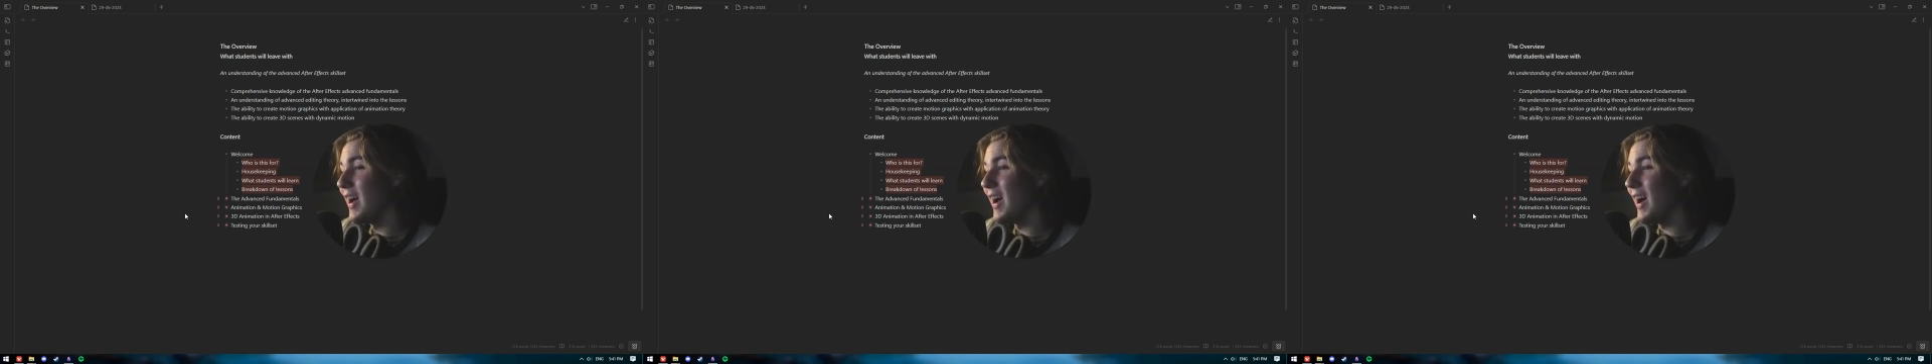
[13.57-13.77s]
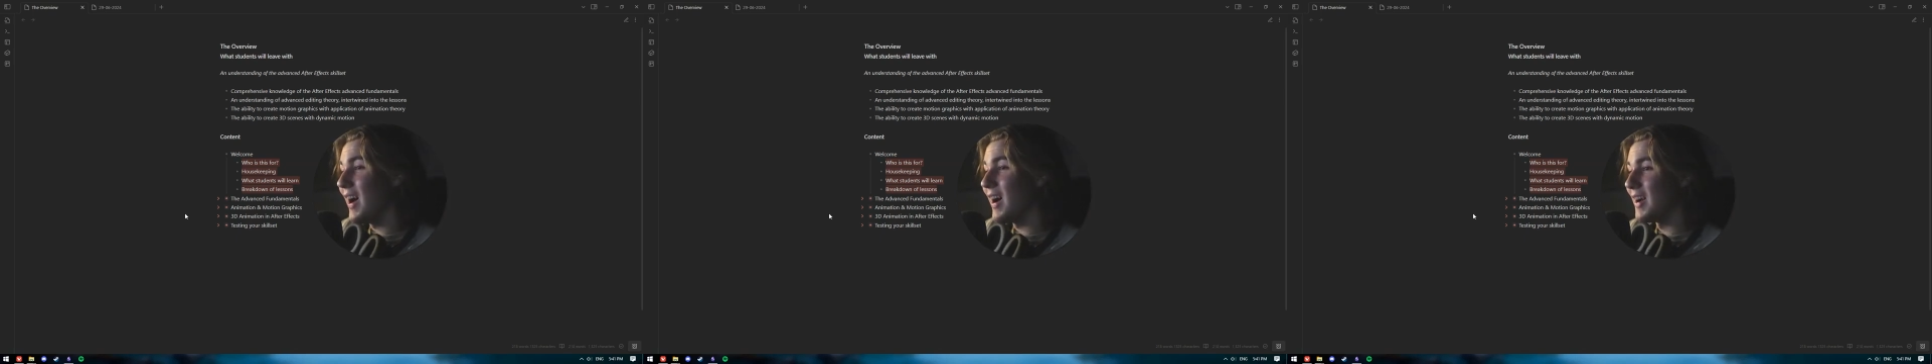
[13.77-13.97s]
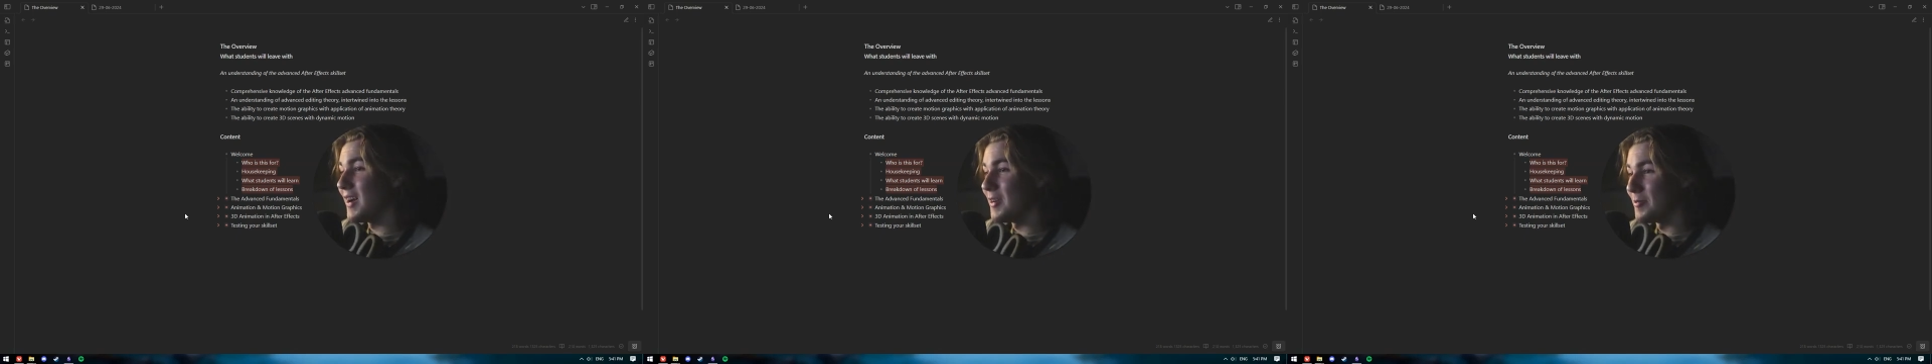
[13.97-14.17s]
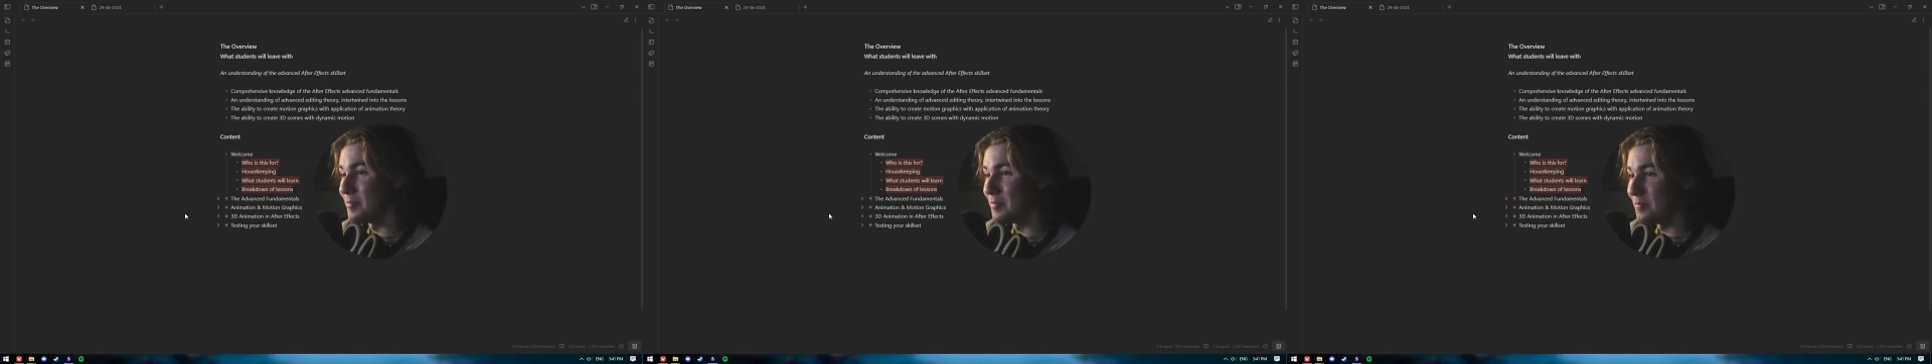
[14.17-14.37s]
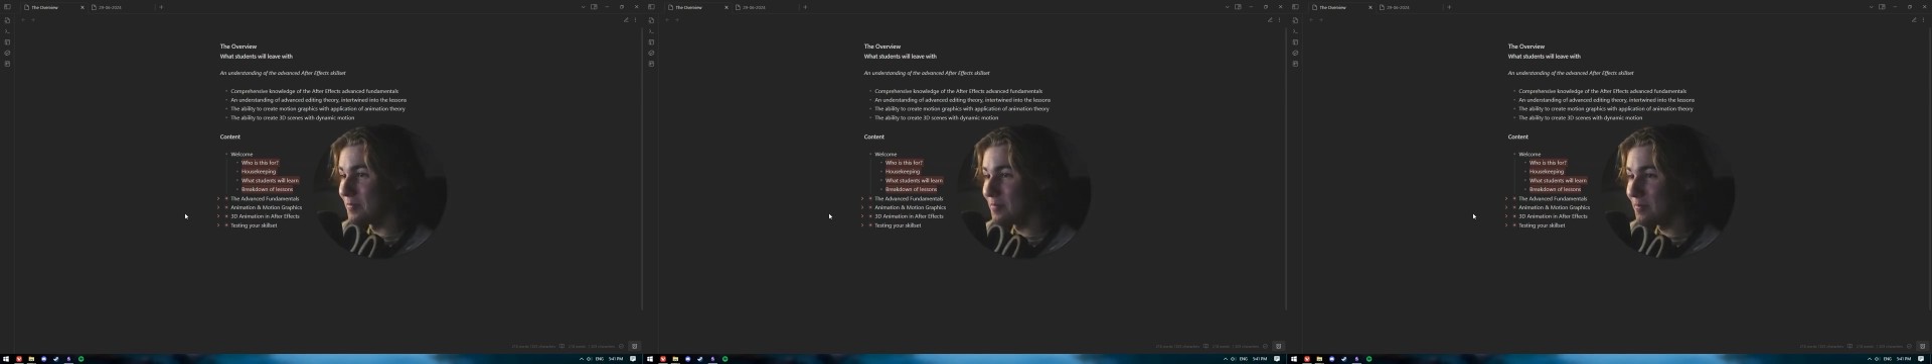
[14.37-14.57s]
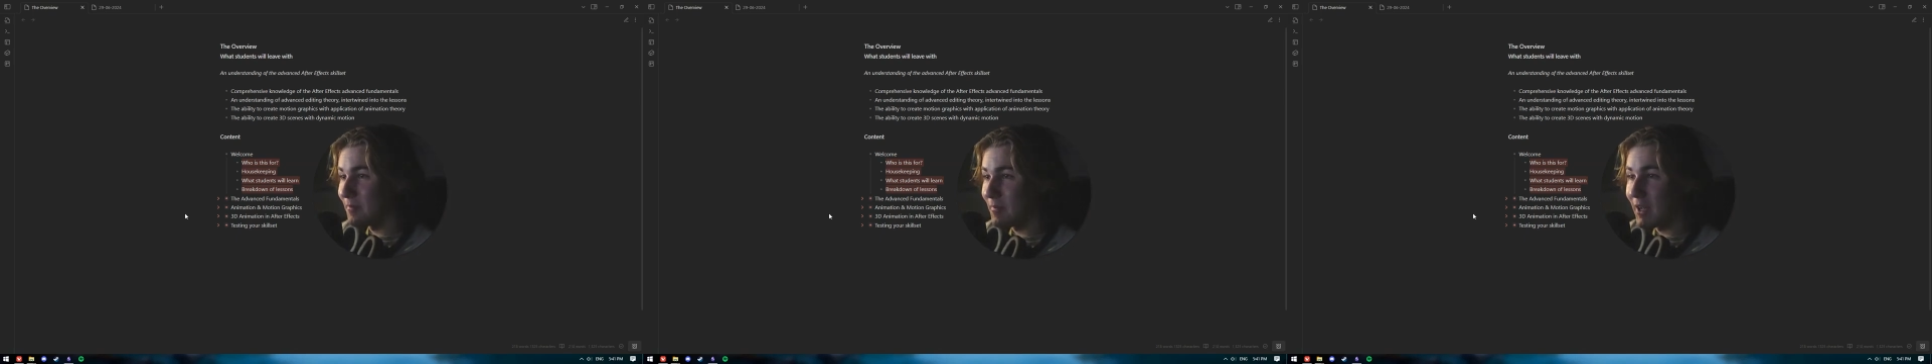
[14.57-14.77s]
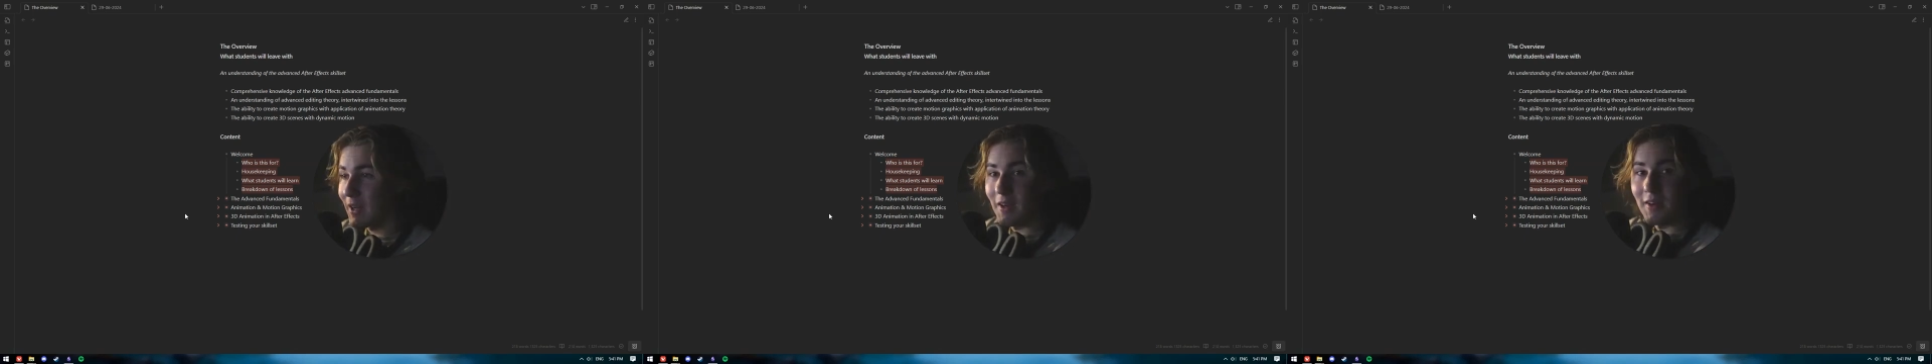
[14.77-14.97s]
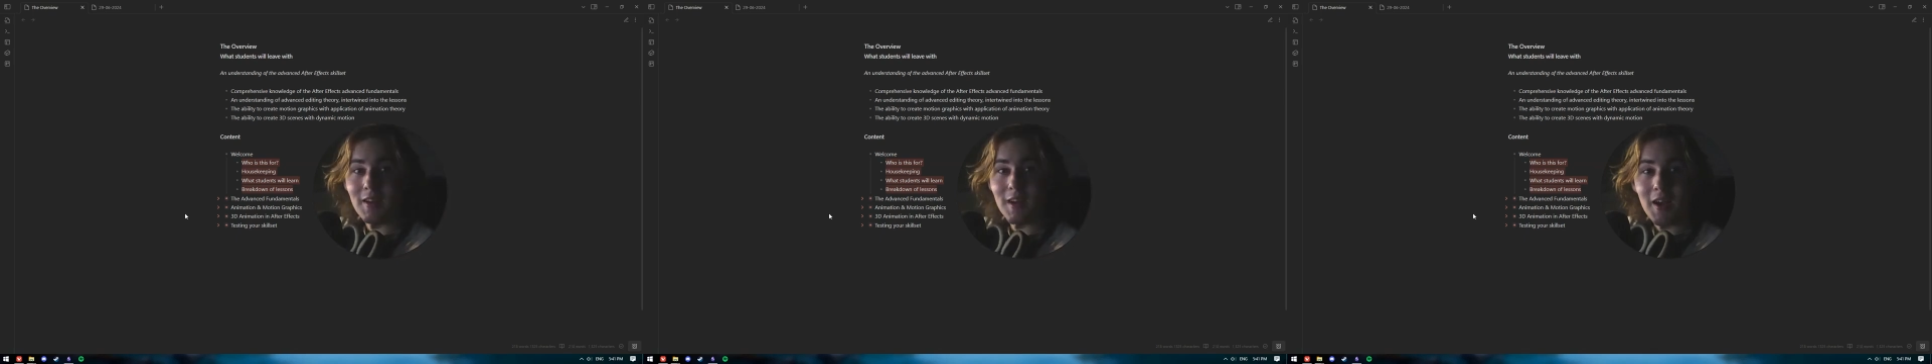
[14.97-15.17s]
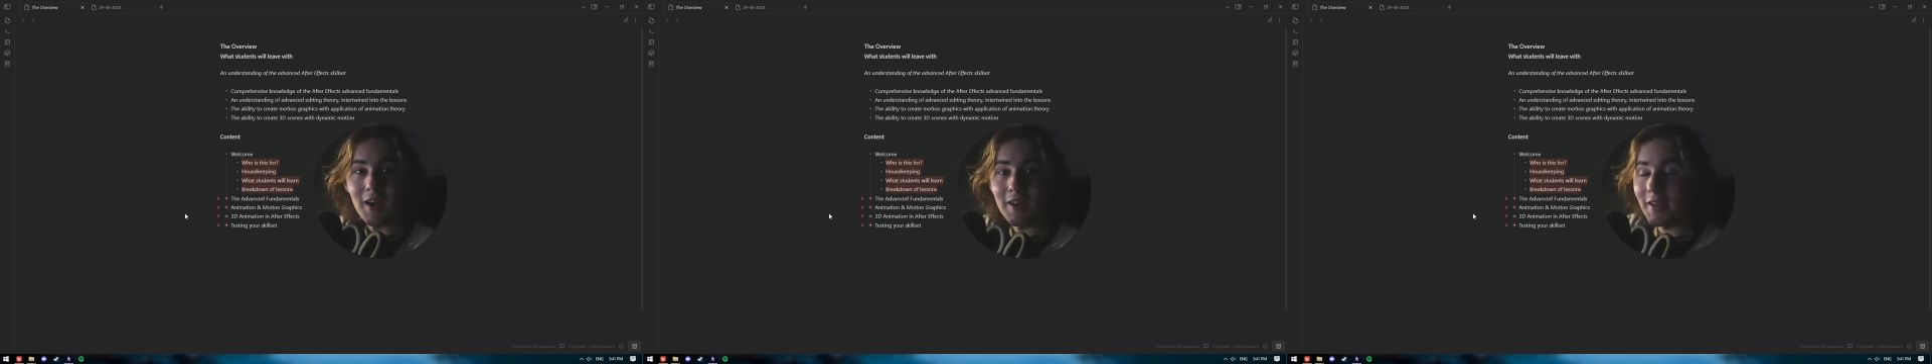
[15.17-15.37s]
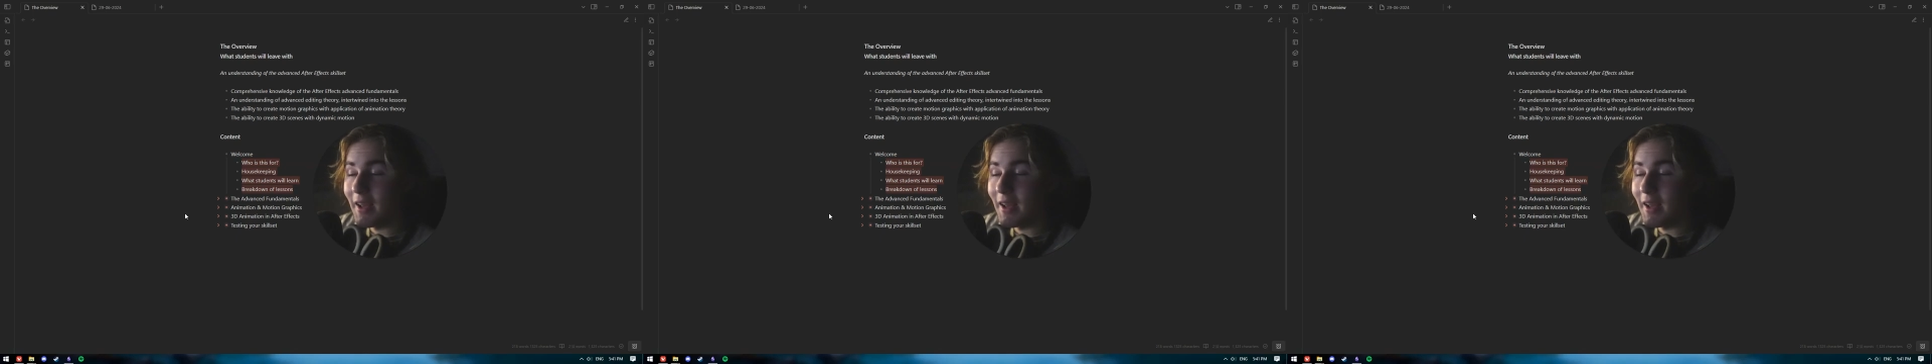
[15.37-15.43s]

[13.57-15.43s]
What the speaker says: Um, and I